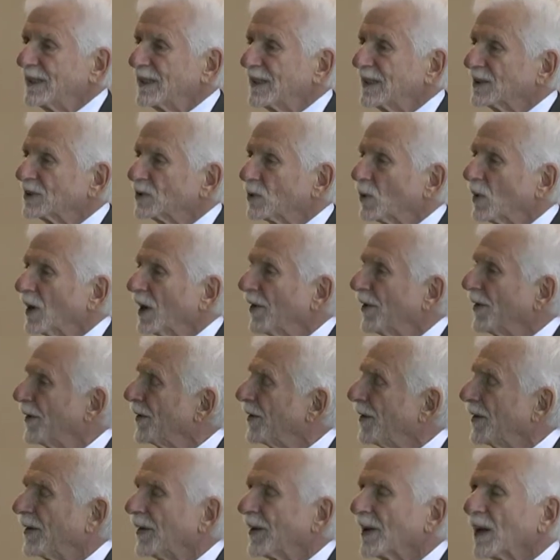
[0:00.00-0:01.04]
is
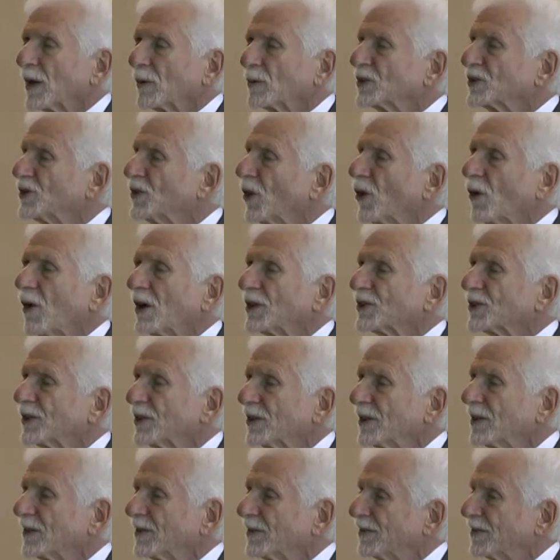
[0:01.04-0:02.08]
when there was no
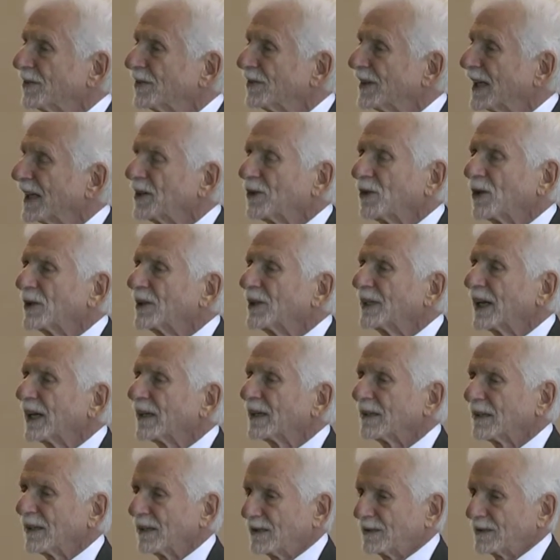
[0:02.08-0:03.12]
alternative. They couldn't
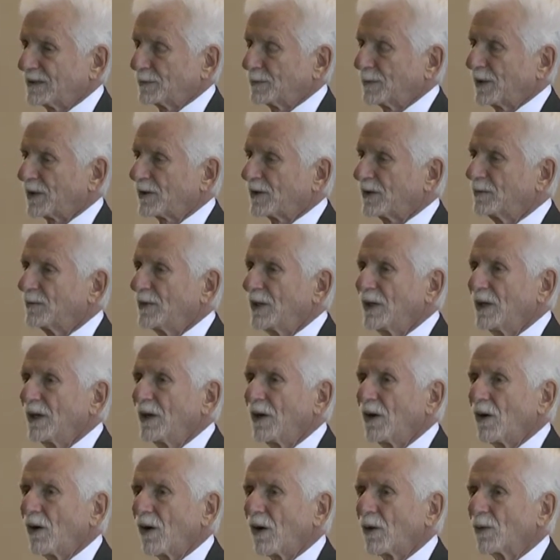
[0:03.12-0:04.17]
get other spectrum,
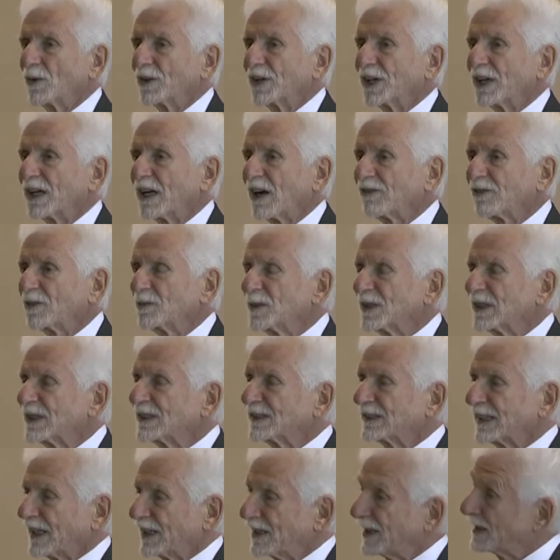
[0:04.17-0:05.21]
or when the government
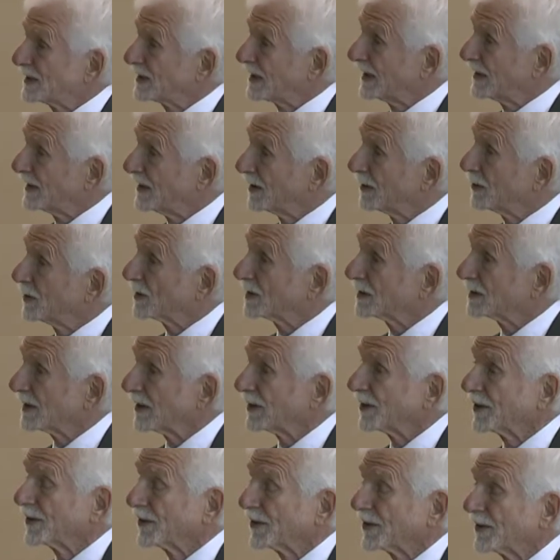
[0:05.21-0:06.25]
said, as they did with
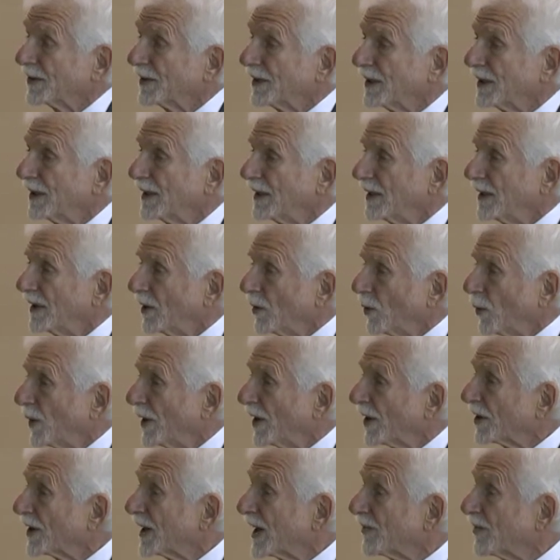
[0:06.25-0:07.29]
cellular,
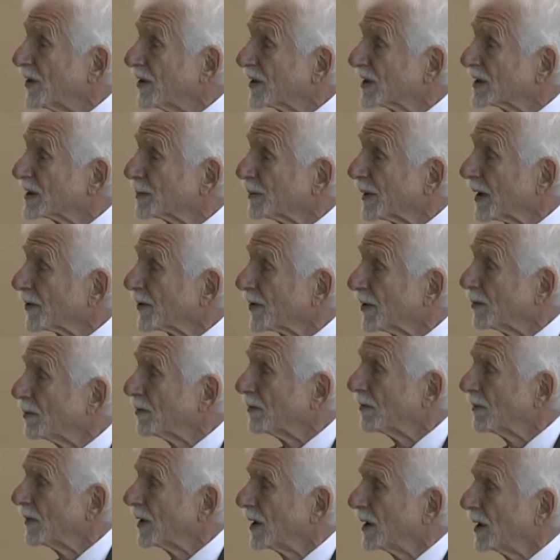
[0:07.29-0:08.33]
we'll give you the
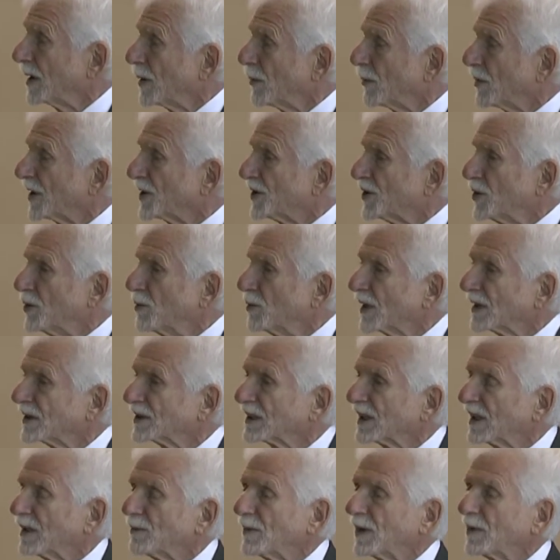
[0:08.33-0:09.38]
spectrum, but you
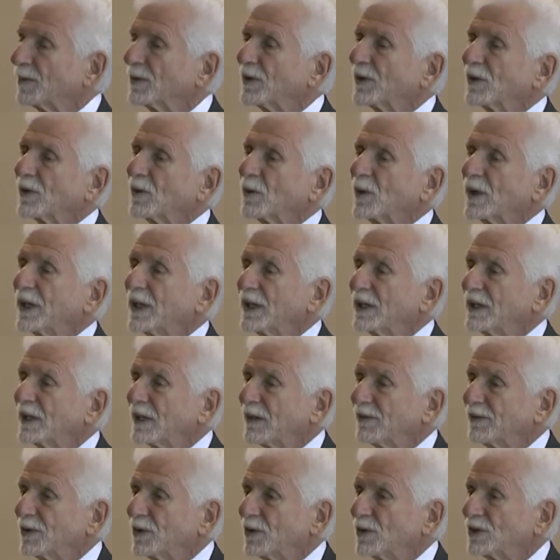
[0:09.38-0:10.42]
must come up with a way
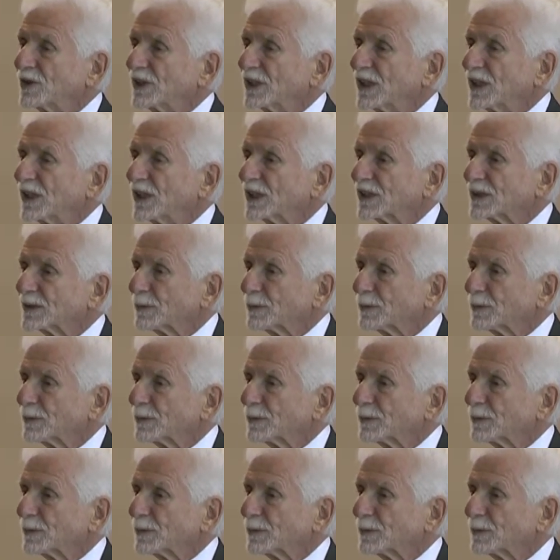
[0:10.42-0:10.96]
of using the